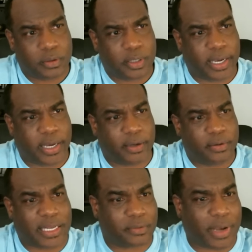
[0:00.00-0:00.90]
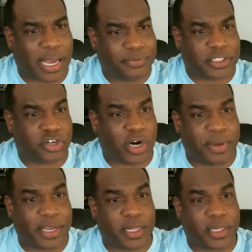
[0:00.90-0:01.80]
Yeah, I'm just trying to
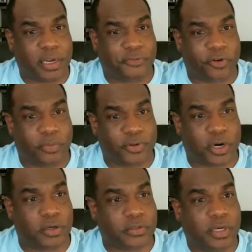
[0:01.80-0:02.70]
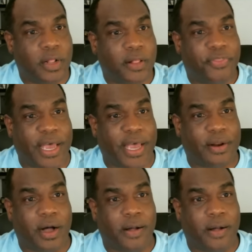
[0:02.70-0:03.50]
make it clear for him, Charles, that